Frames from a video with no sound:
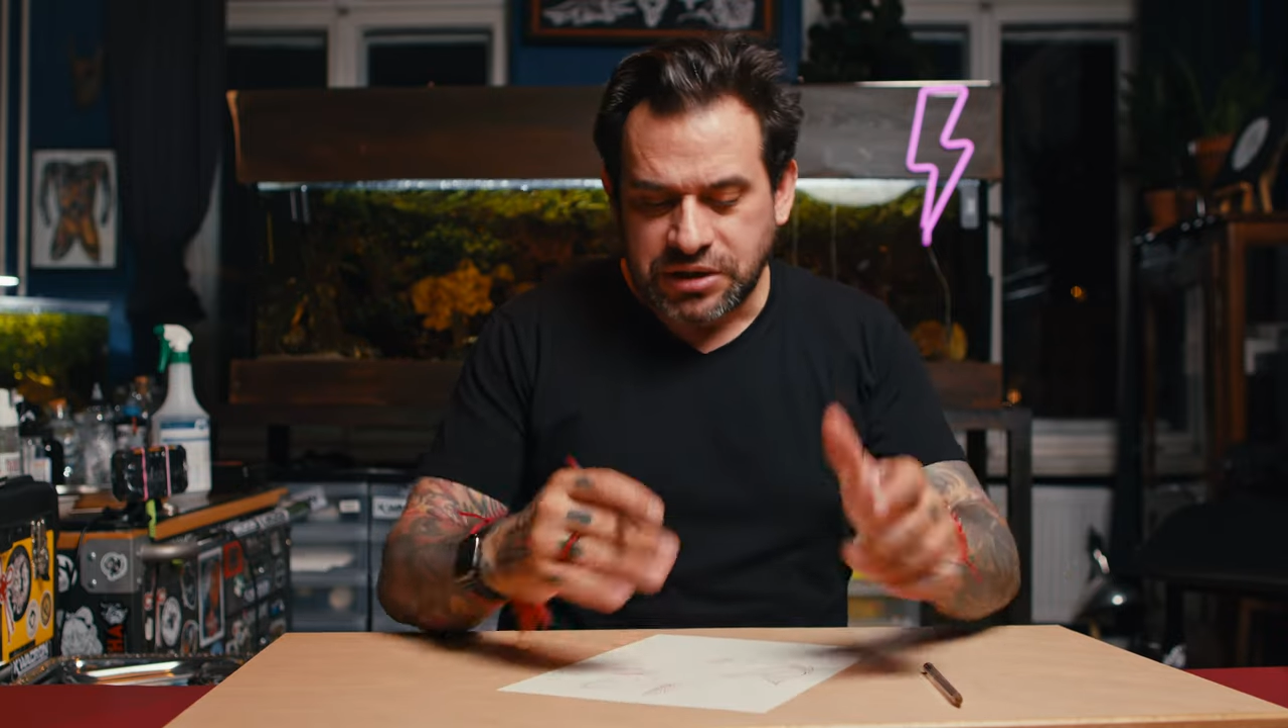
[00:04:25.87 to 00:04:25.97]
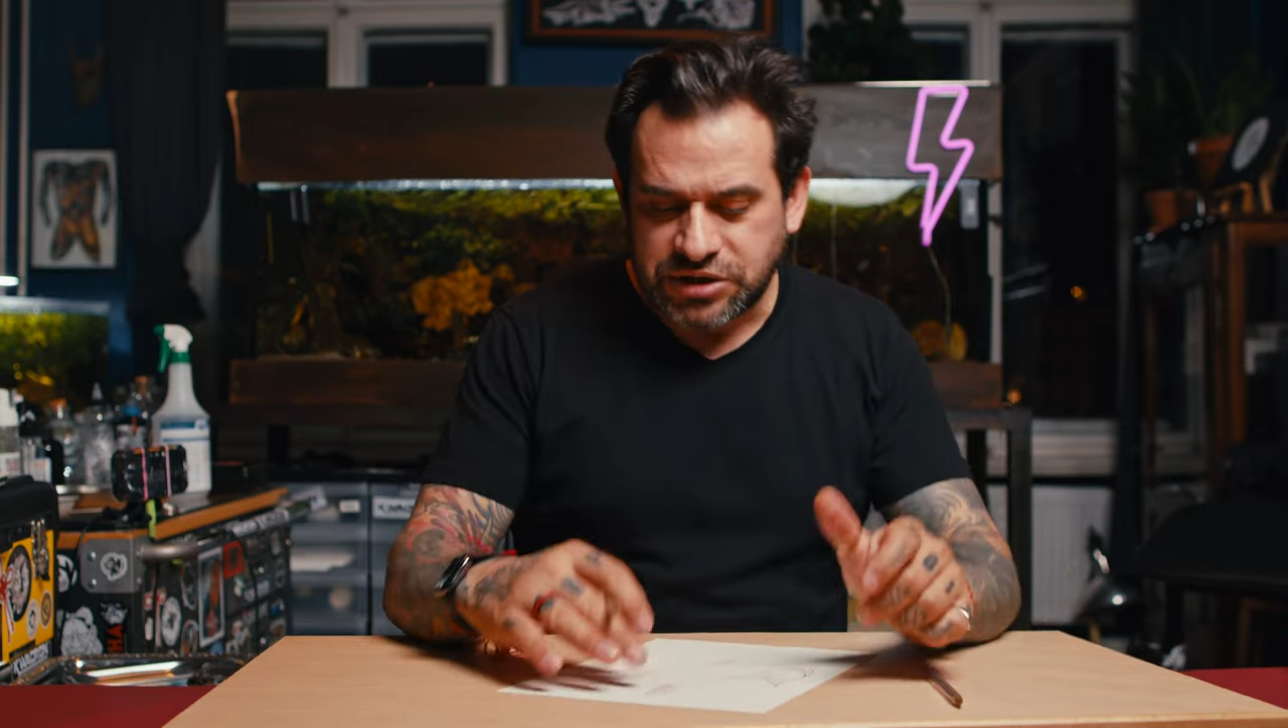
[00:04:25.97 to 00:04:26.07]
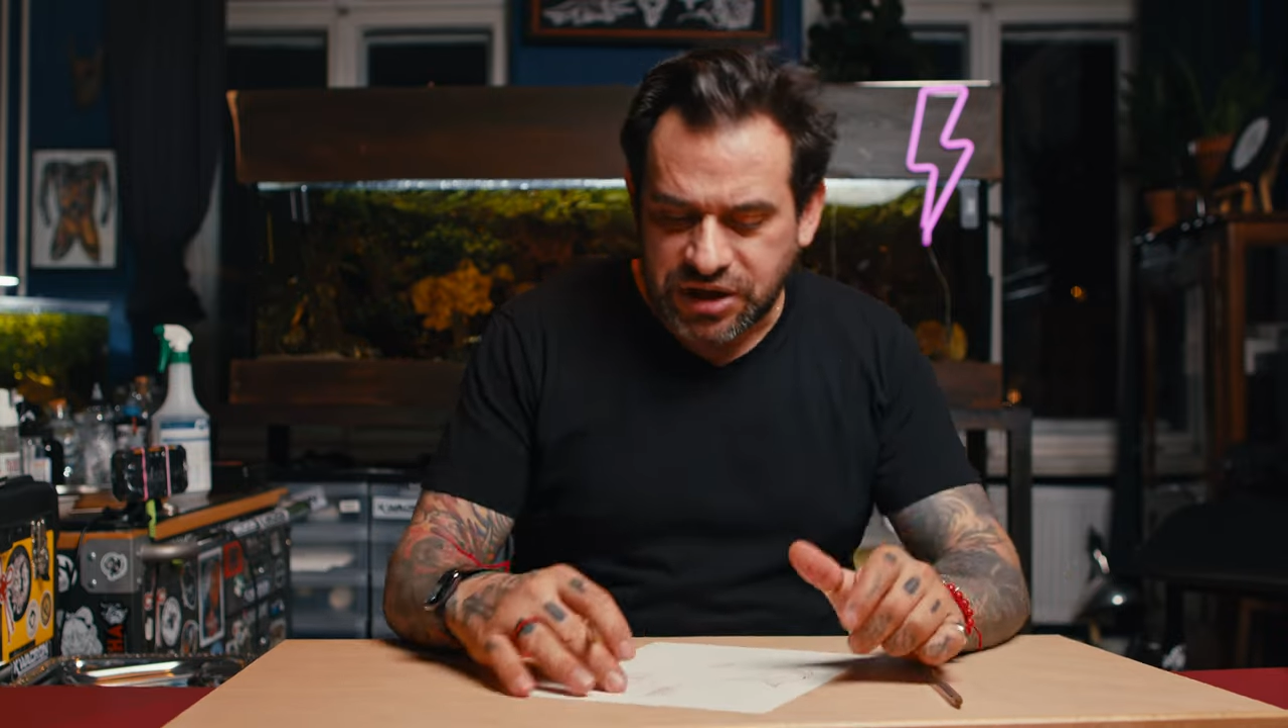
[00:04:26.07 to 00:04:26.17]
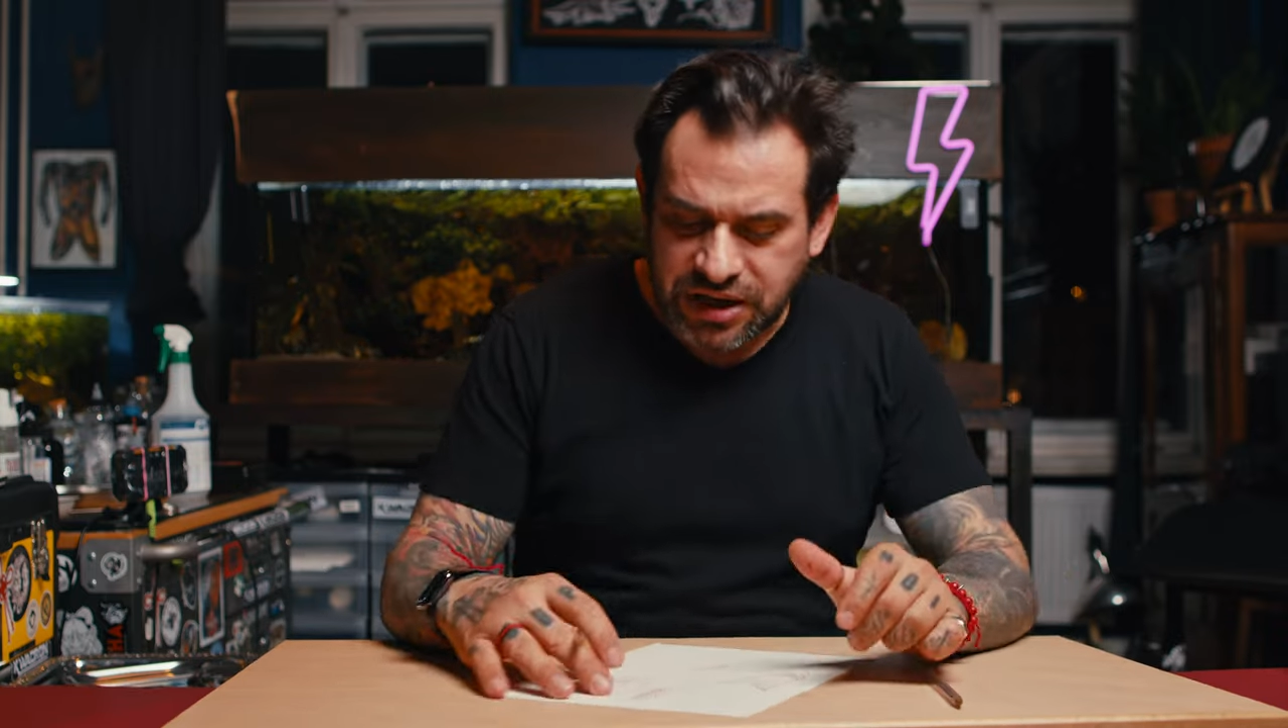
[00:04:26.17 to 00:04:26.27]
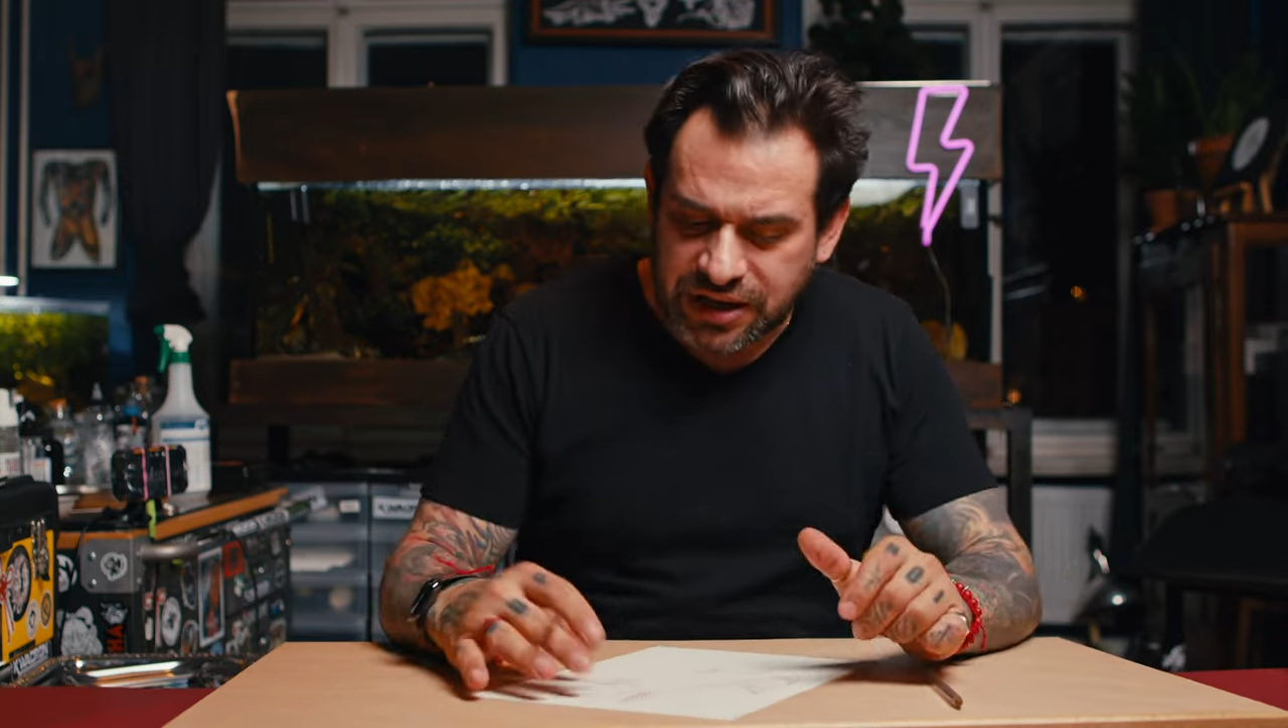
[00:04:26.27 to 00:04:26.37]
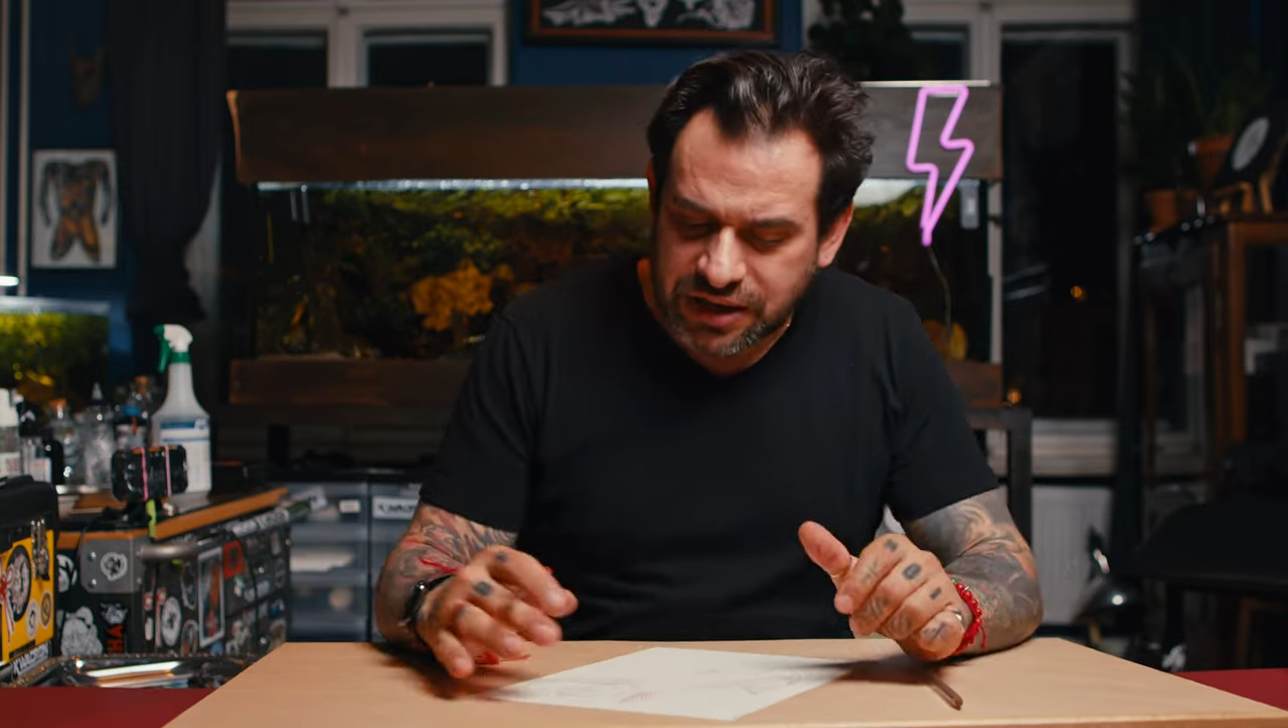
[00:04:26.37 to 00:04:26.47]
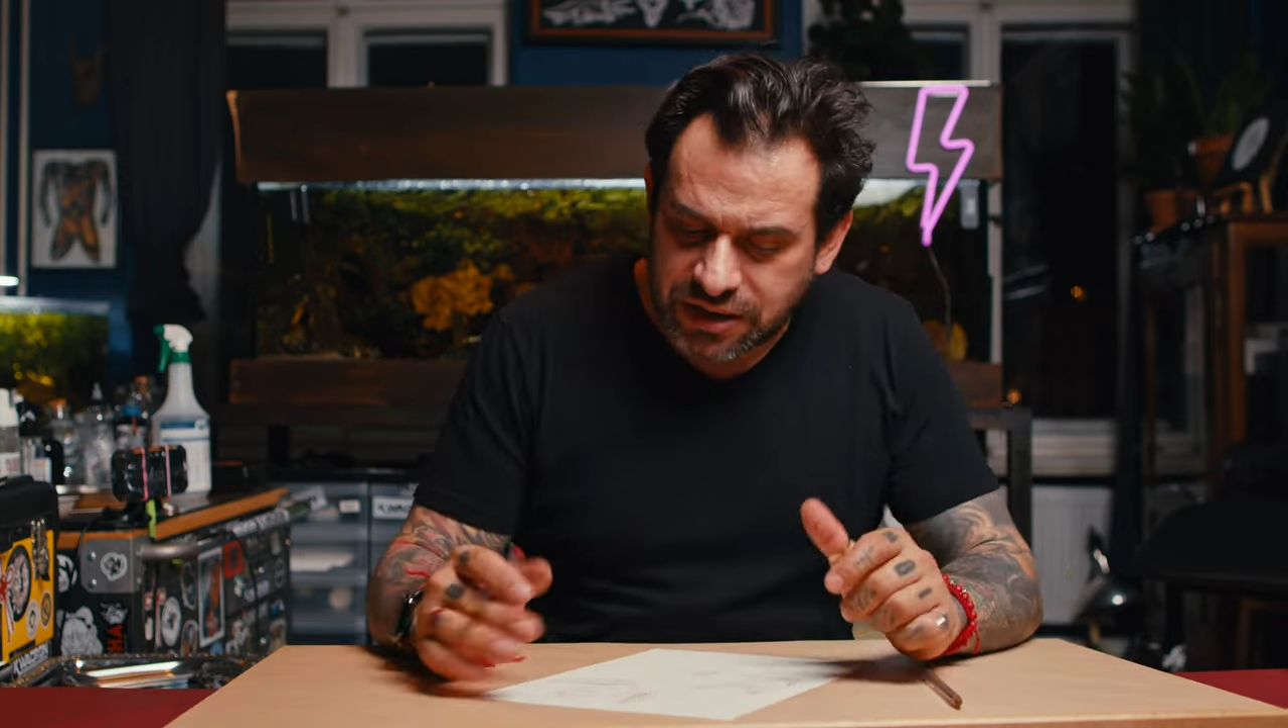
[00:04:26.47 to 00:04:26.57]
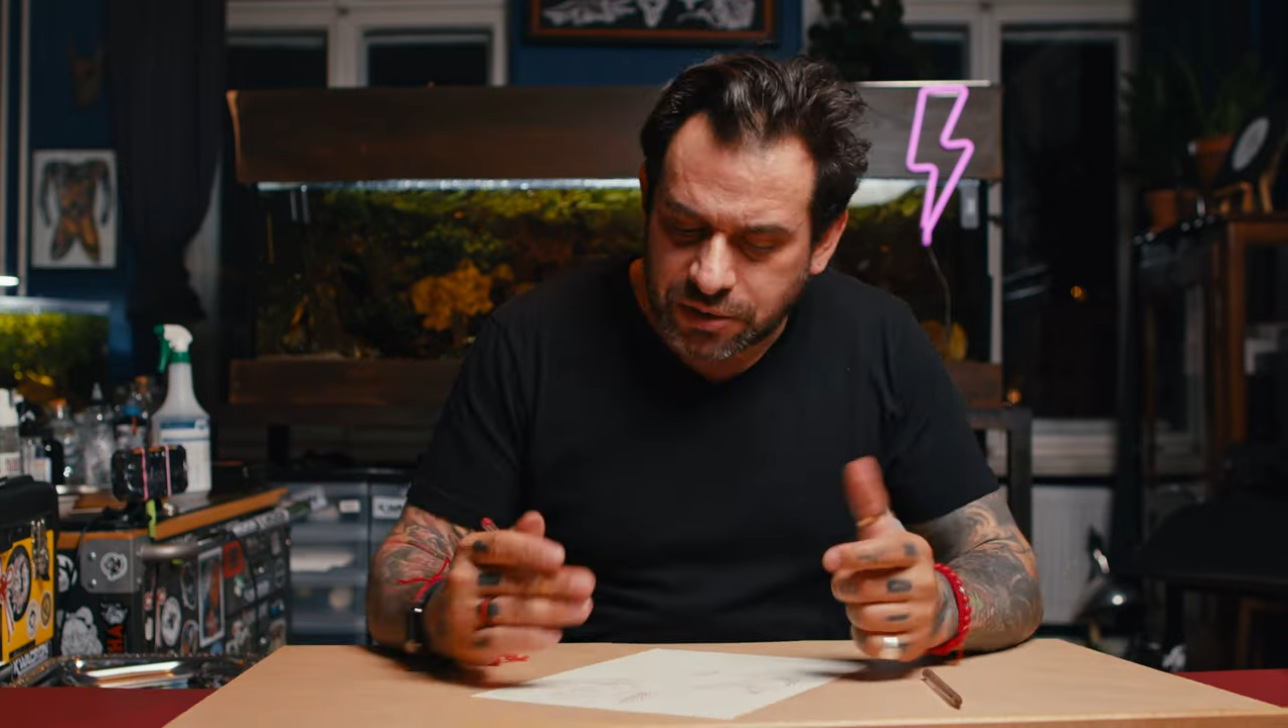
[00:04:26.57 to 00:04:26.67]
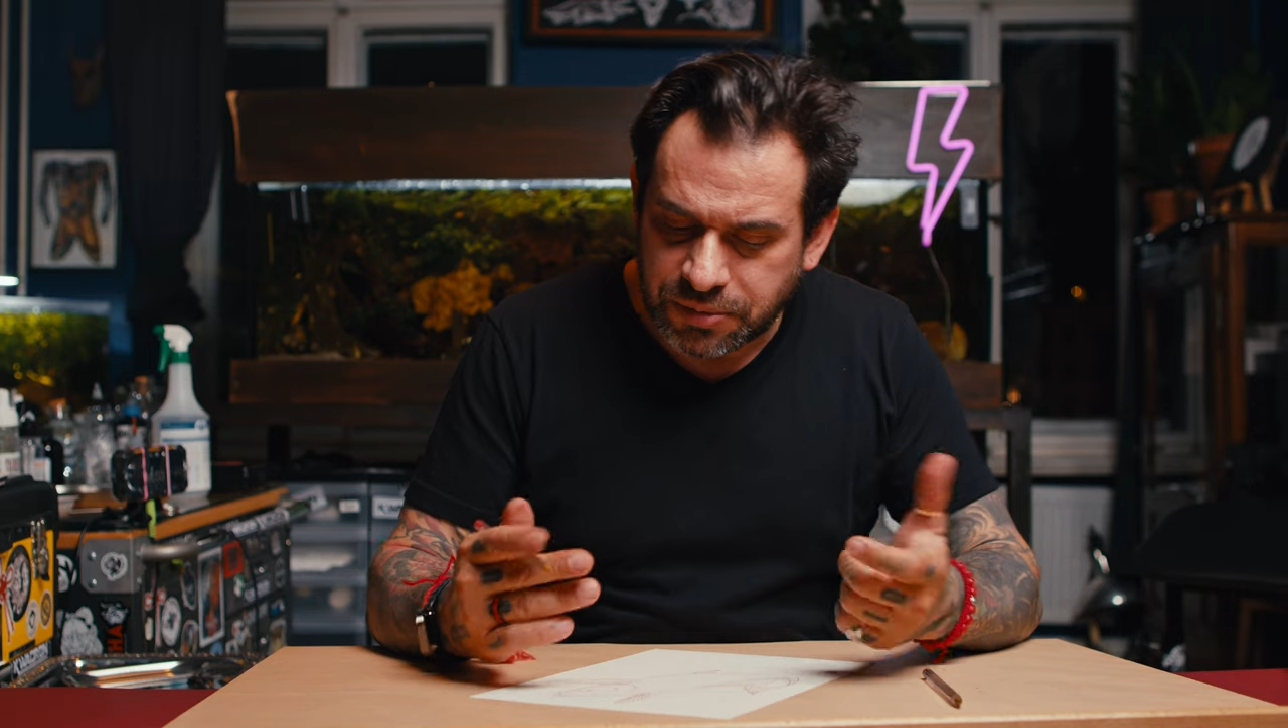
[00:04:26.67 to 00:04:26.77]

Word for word: share like a little